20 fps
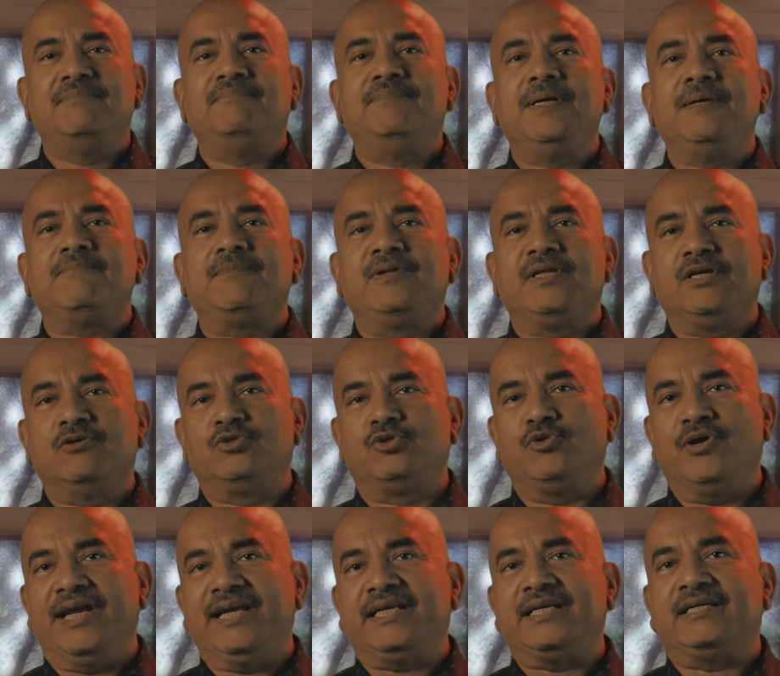people used
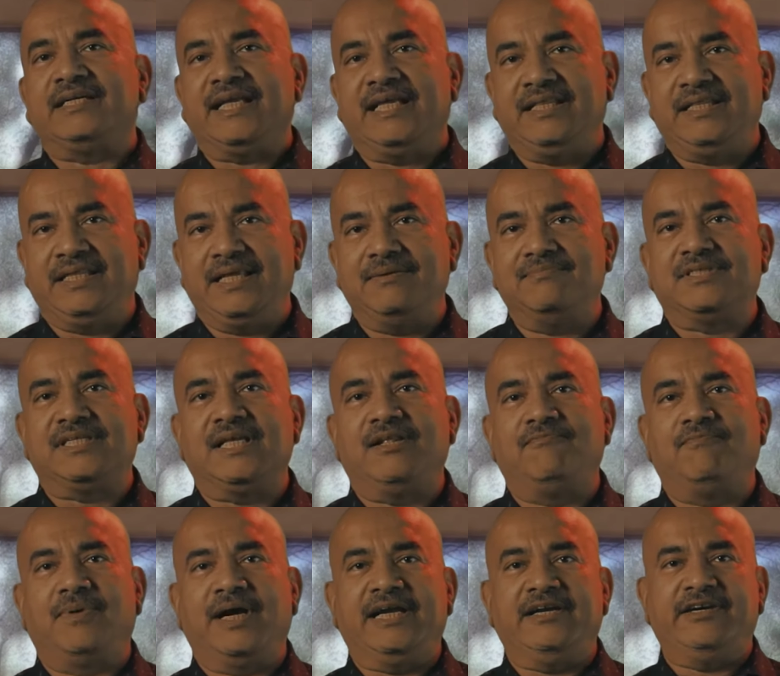to entertain
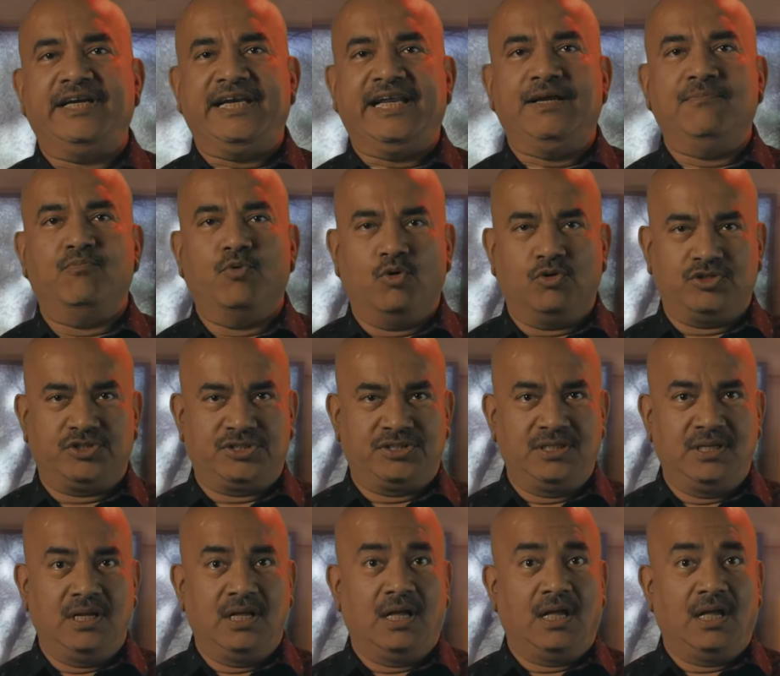themselves by reading books.